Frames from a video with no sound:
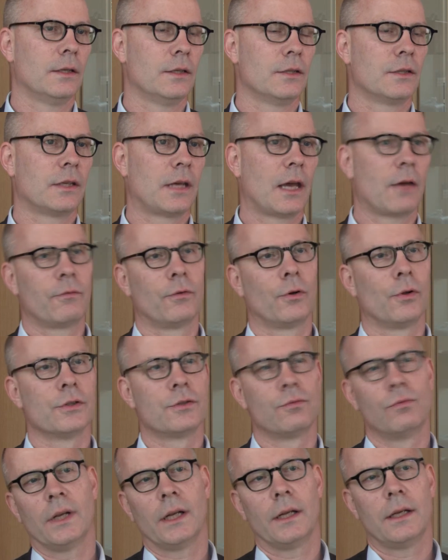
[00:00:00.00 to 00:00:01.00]
The
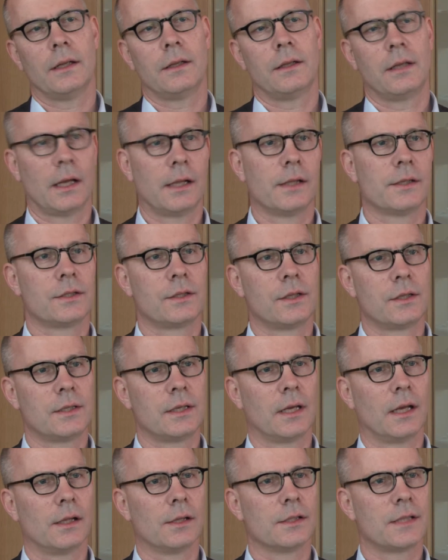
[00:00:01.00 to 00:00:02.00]
scaffolds really tells the
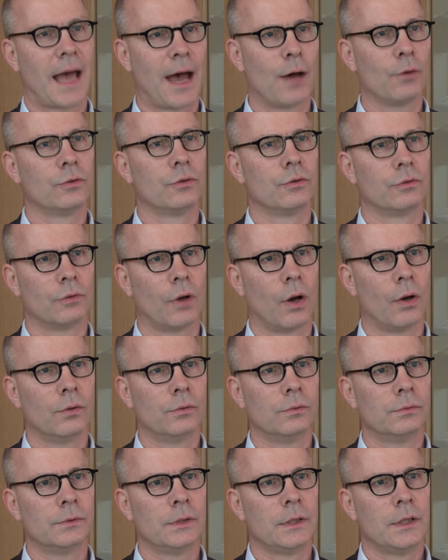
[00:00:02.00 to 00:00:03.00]
cells how to grow
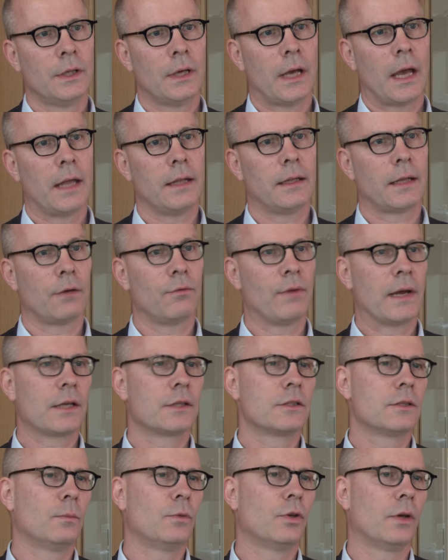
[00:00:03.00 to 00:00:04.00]
and
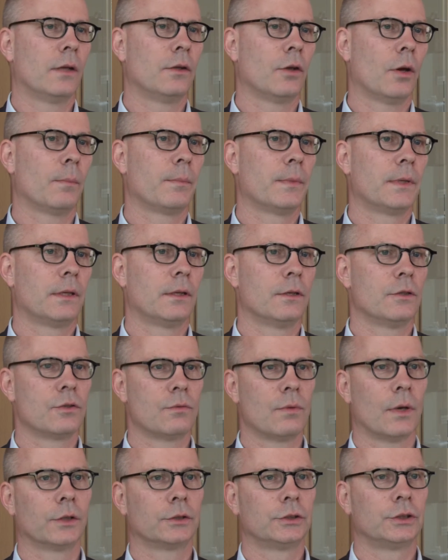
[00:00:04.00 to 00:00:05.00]
directs them to adopt the
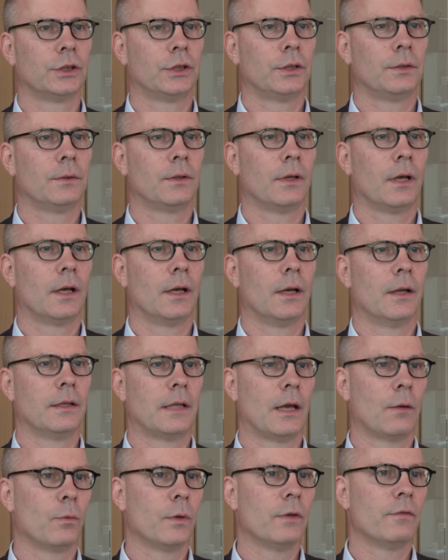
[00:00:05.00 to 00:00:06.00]
structure
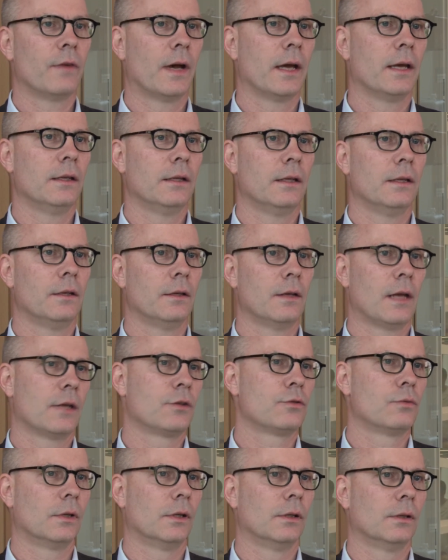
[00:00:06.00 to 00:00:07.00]
that we find in the
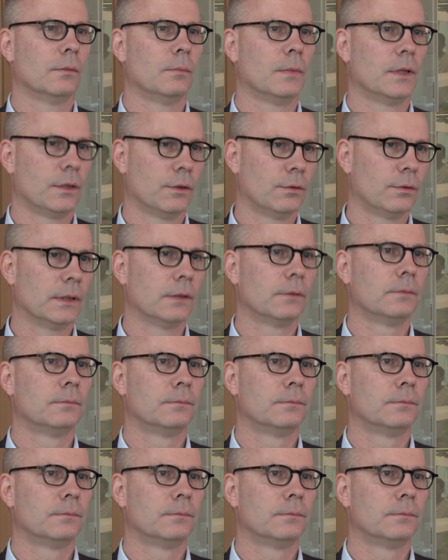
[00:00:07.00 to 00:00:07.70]
natural material.